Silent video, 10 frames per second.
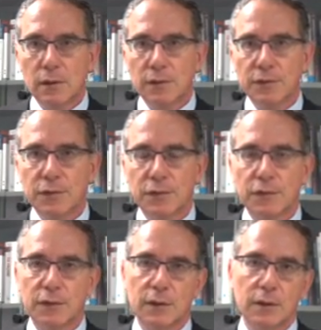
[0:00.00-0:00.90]

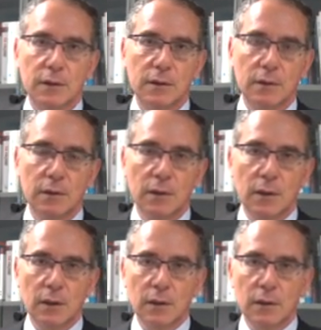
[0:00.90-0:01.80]
if
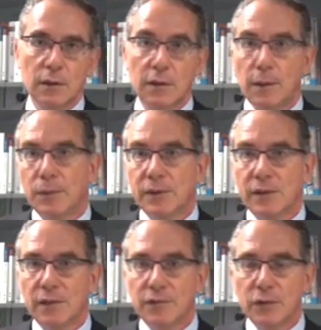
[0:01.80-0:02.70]
it
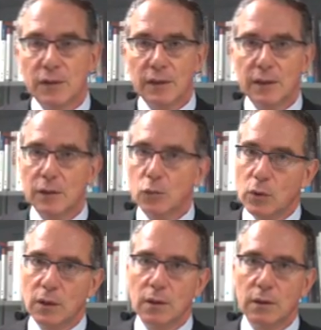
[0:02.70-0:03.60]
happens every day,
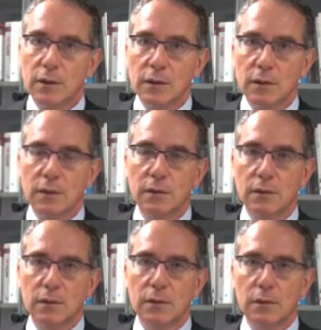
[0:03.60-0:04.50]
well, he
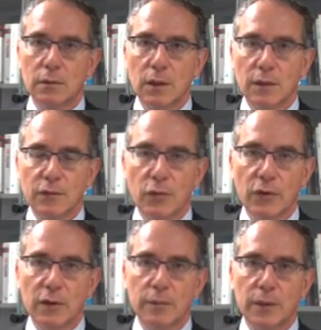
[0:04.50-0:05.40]
will have to
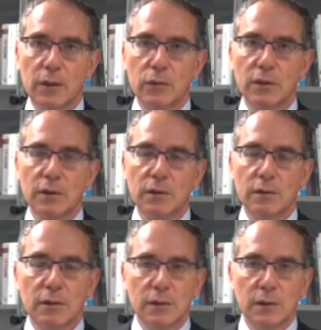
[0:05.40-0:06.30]
think about it,
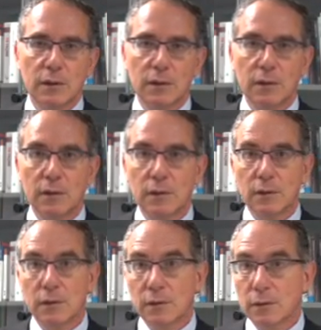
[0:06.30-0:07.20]

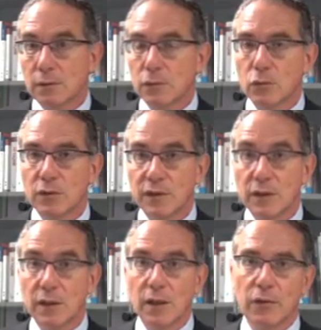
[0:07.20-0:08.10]
to give
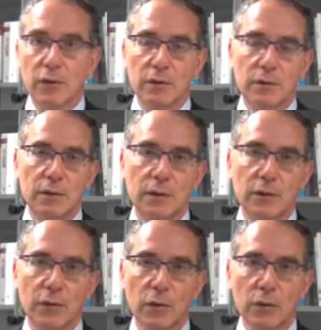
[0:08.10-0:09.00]
it
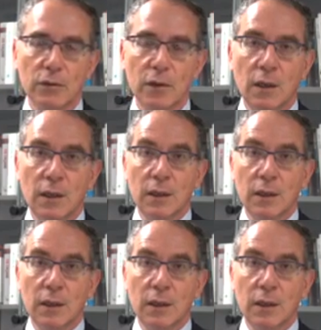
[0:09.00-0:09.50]
another thought.